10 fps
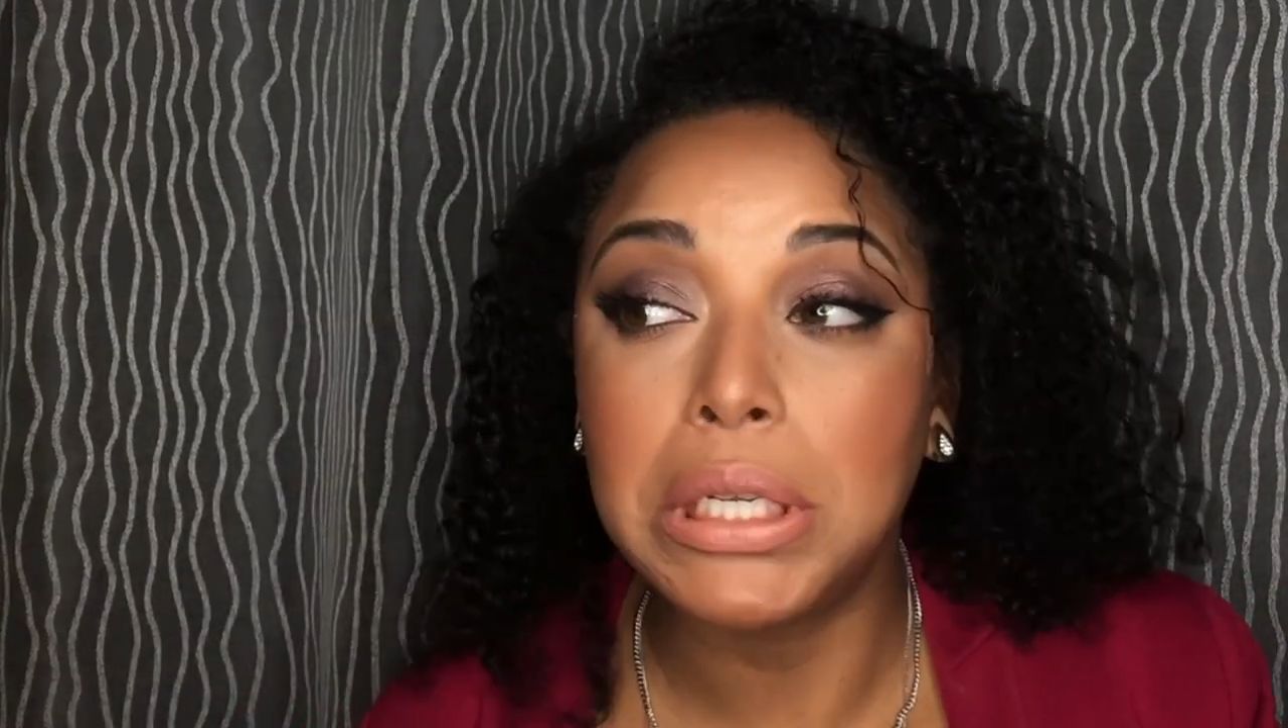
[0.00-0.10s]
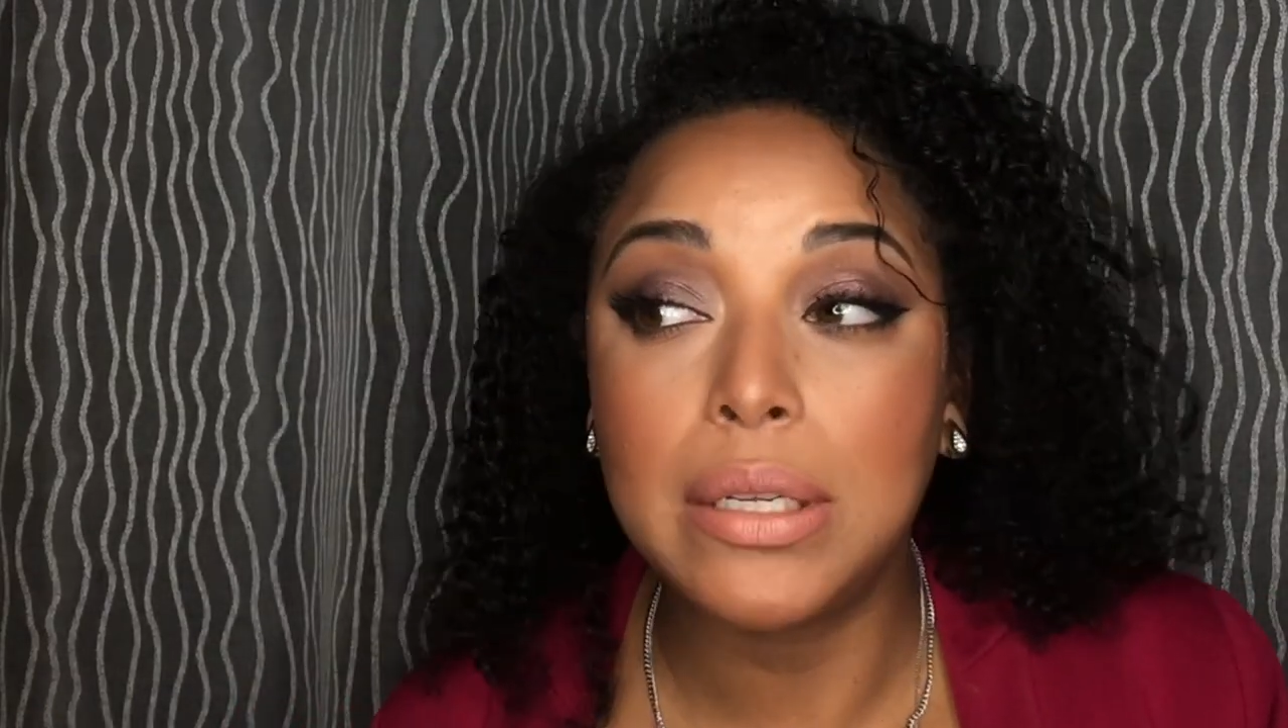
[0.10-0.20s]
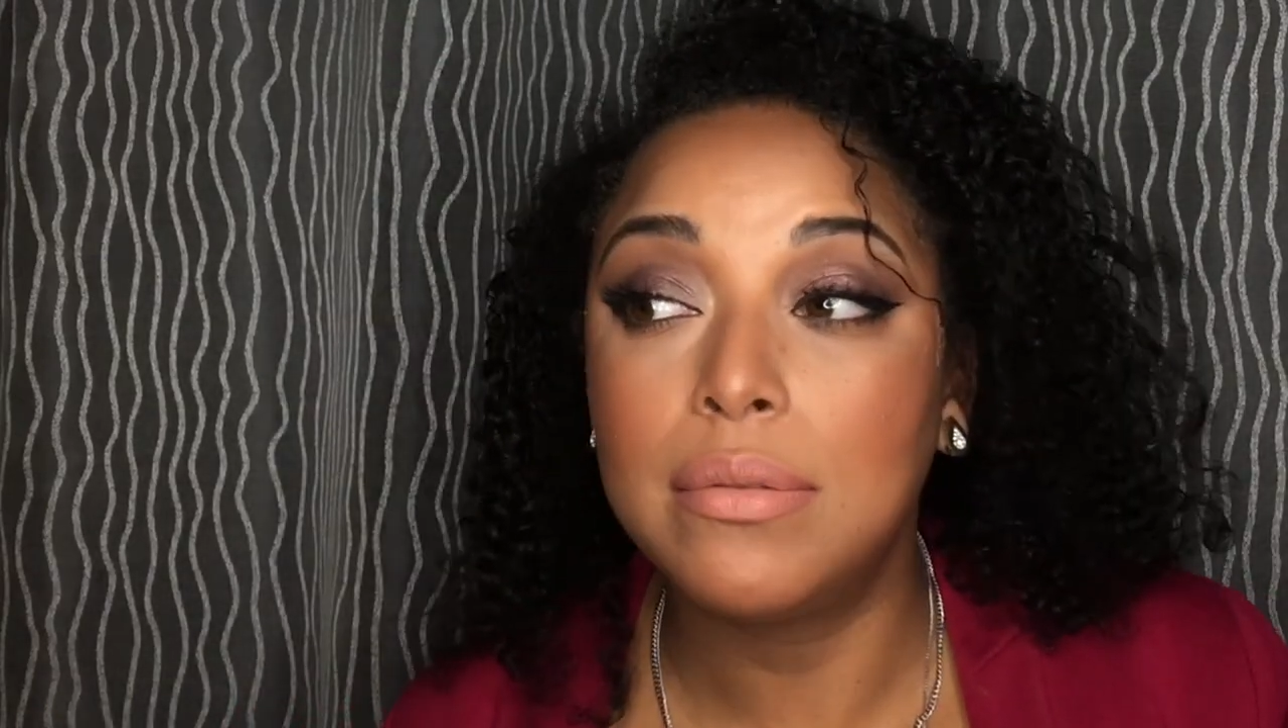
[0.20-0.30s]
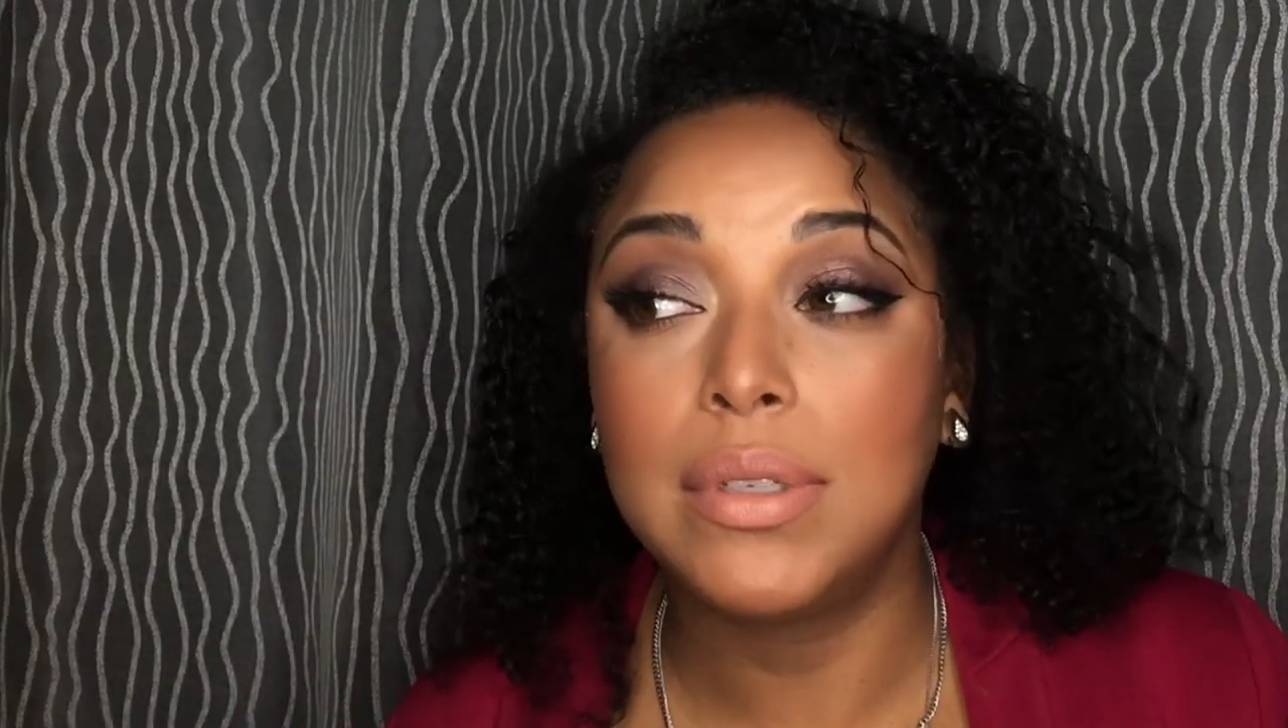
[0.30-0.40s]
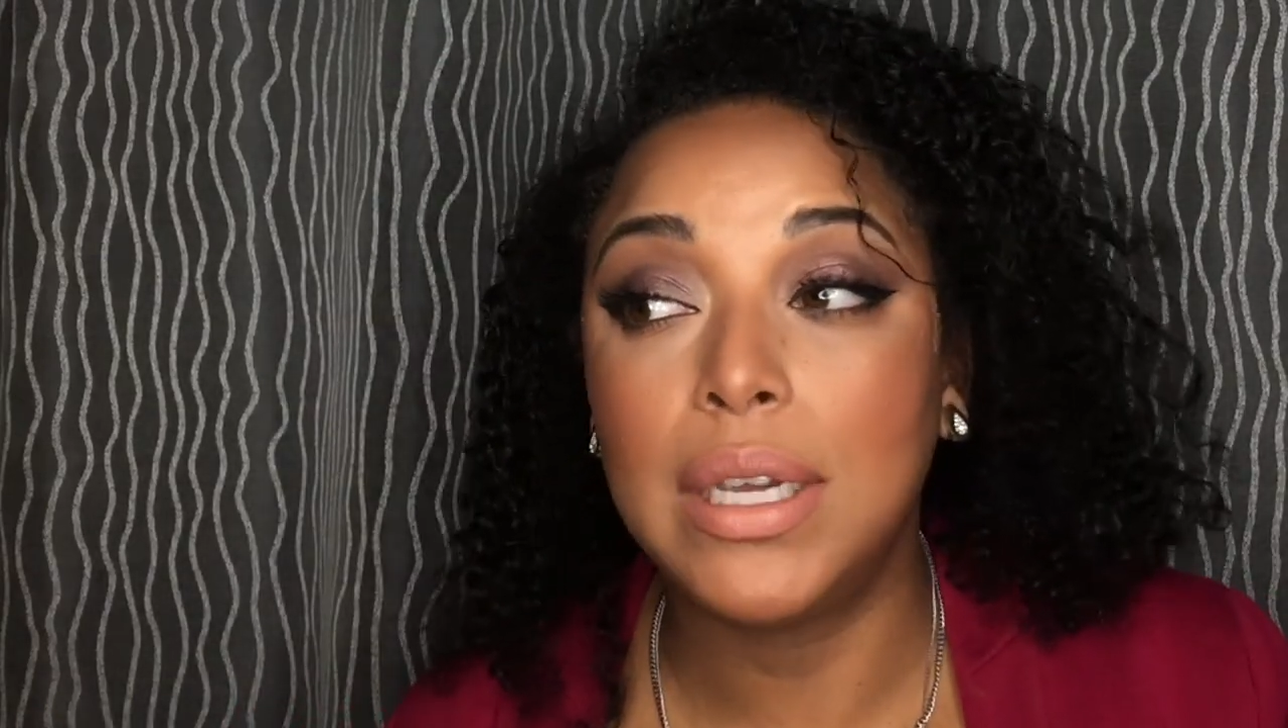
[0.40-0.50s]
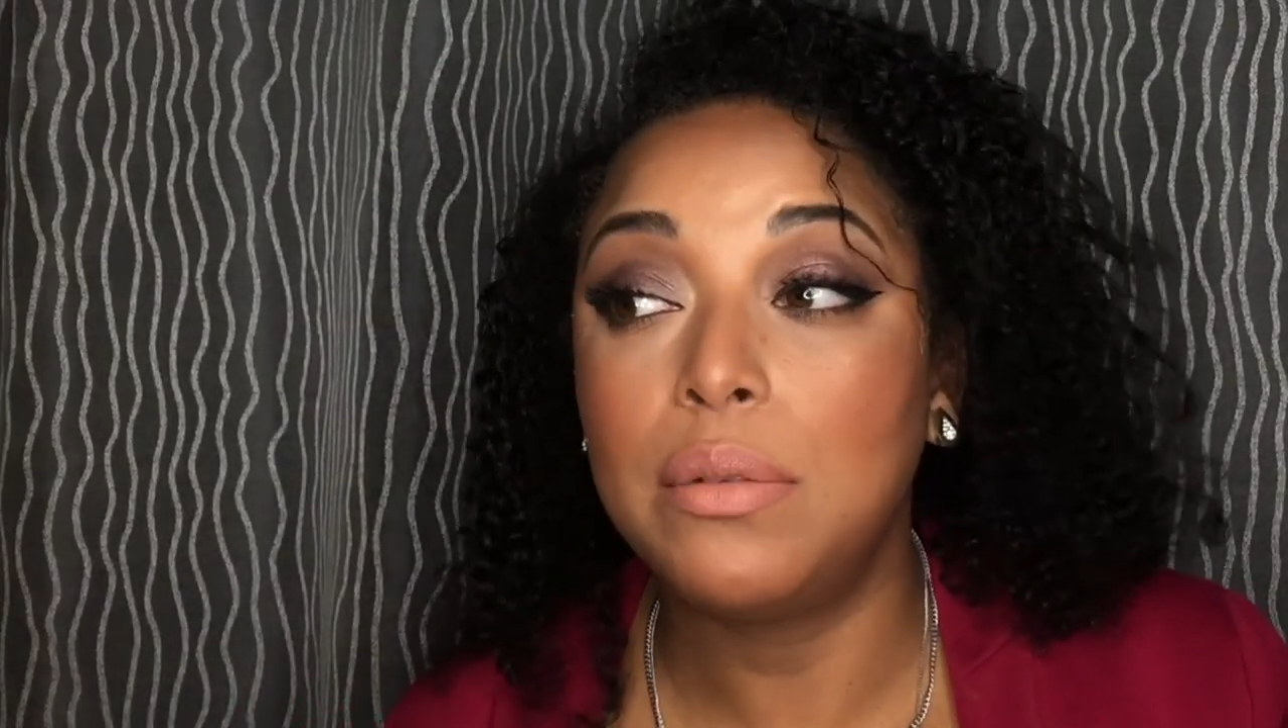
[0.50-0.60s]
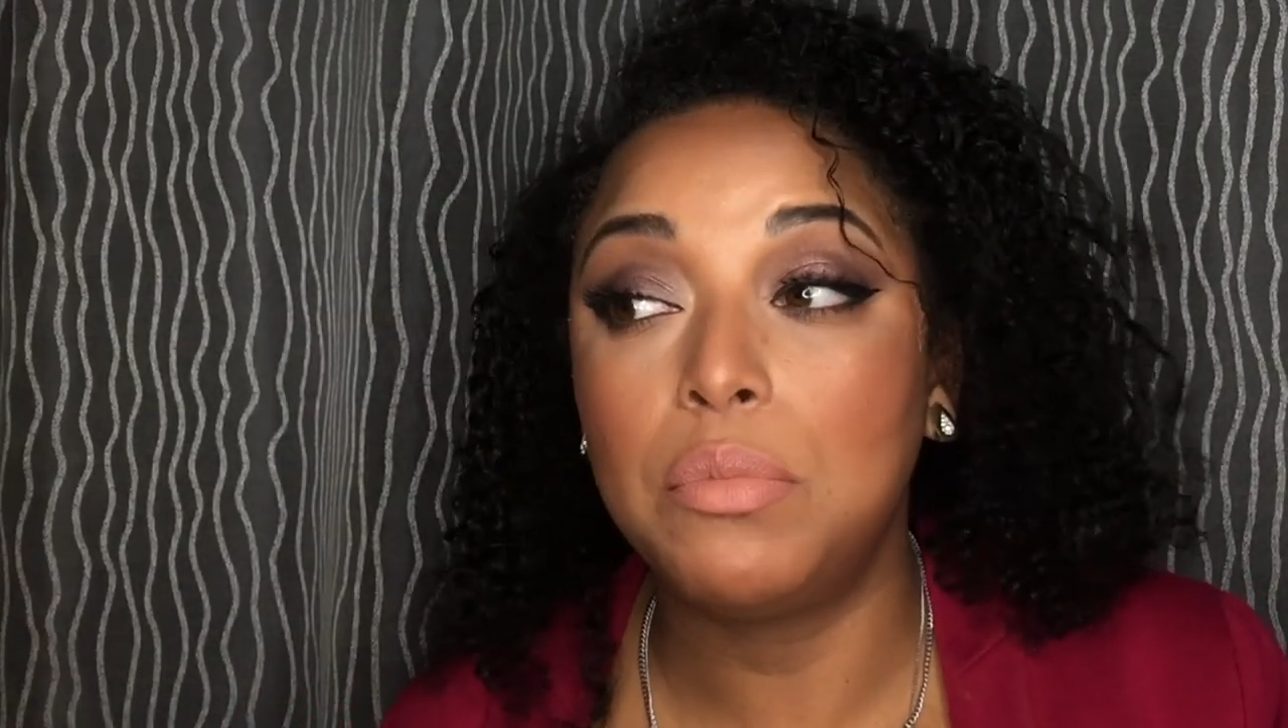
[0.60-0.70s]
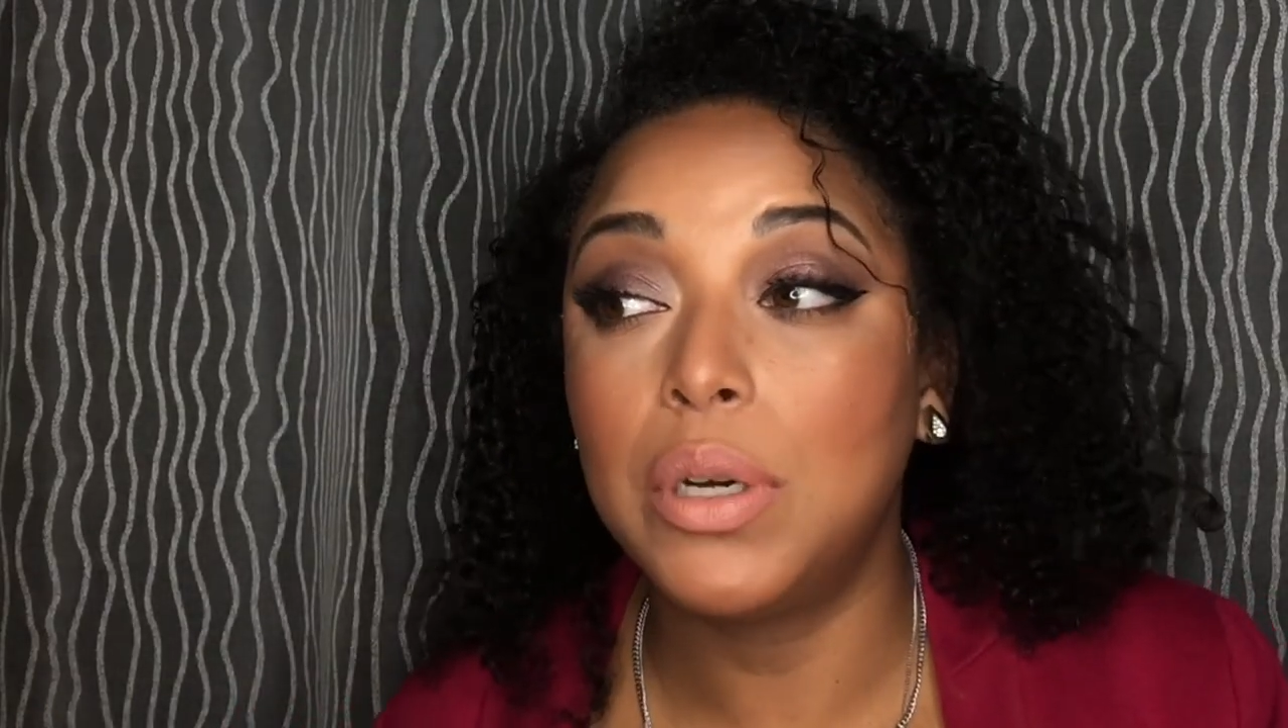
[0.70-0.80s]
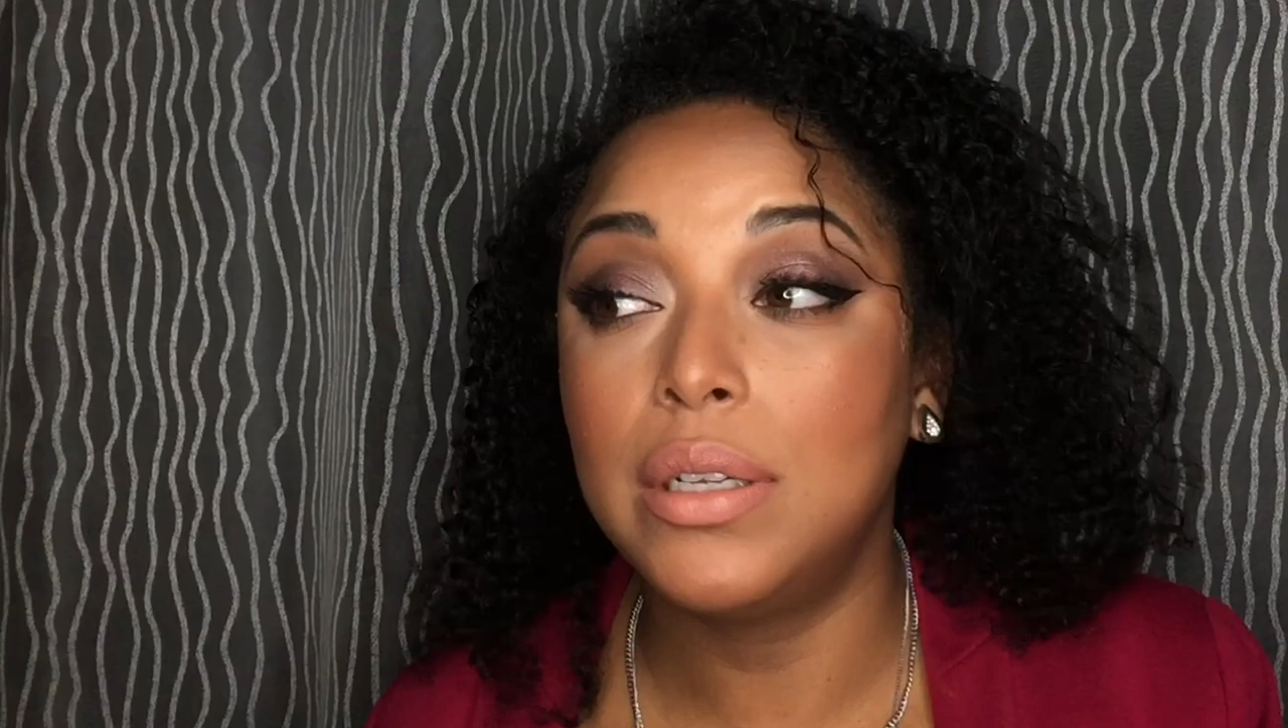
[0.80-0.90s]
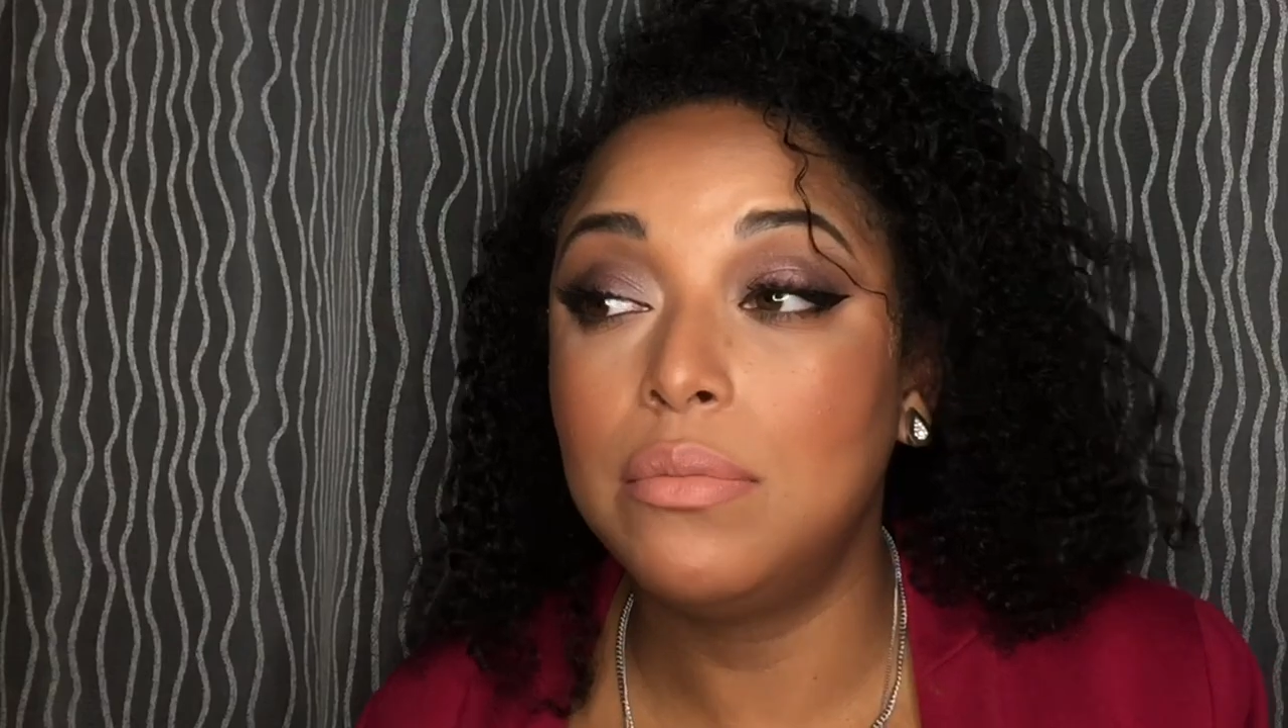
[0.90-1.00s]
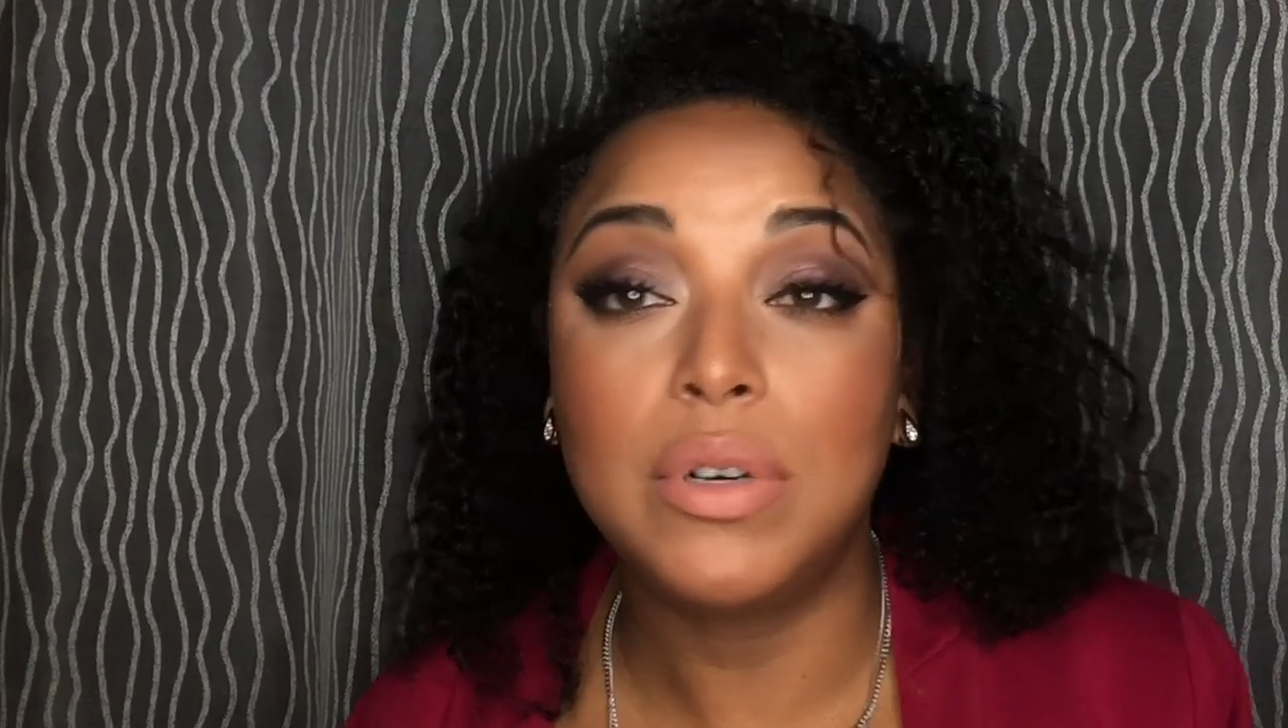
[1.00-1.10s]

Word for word: and get one